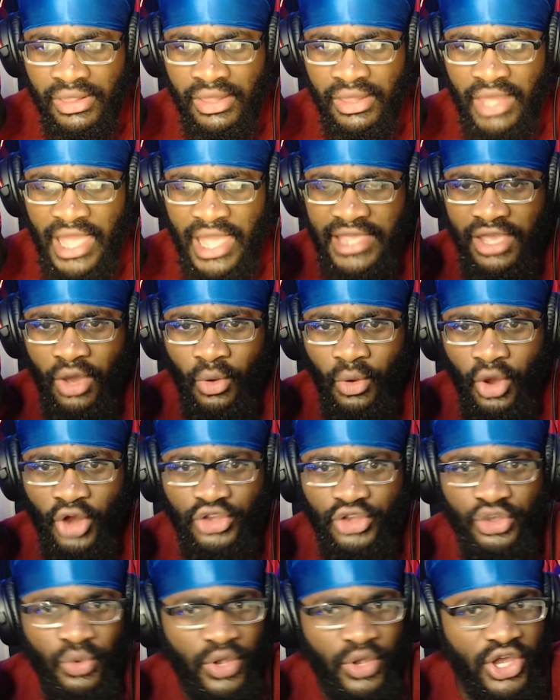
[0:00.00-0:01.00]
Hey, yo, are
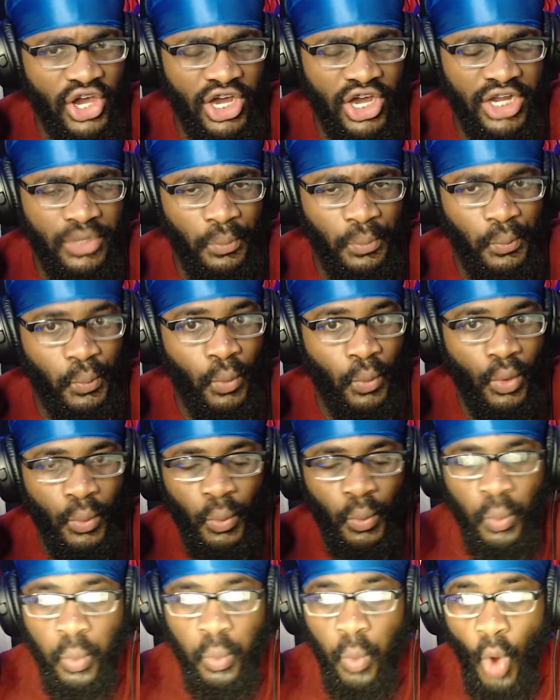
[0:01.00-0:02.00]
you good?
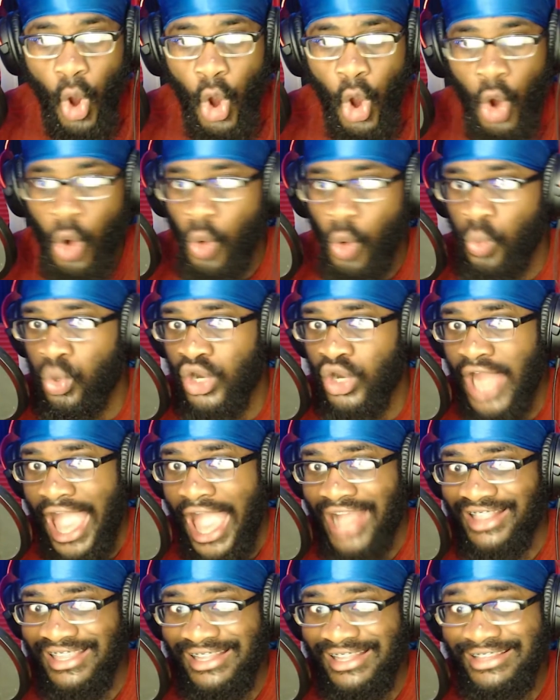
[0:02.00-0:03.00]
Whoa, we're
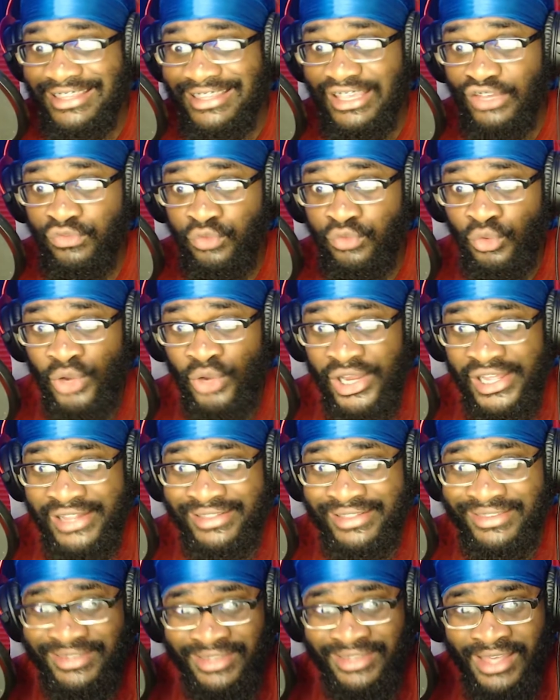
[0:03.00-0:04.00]
acting
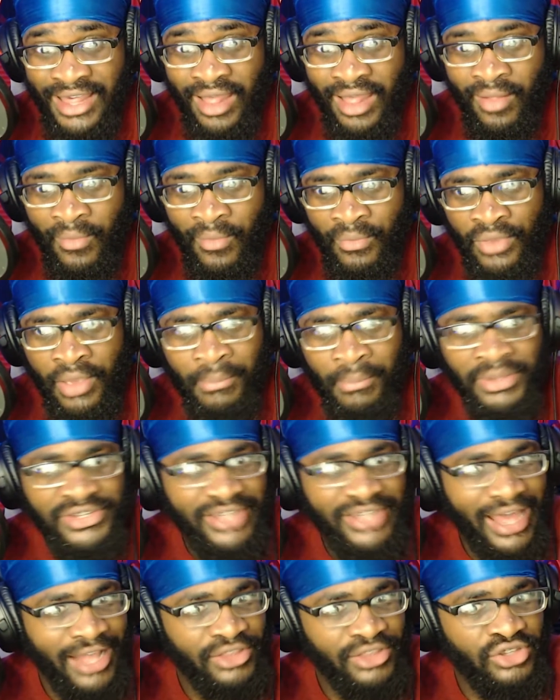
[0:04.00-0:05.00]
different.
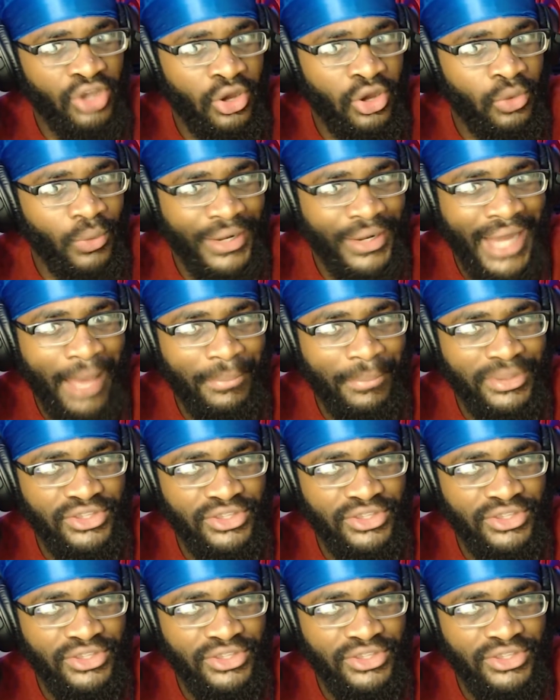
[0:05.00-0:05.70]
Mezato, what happened to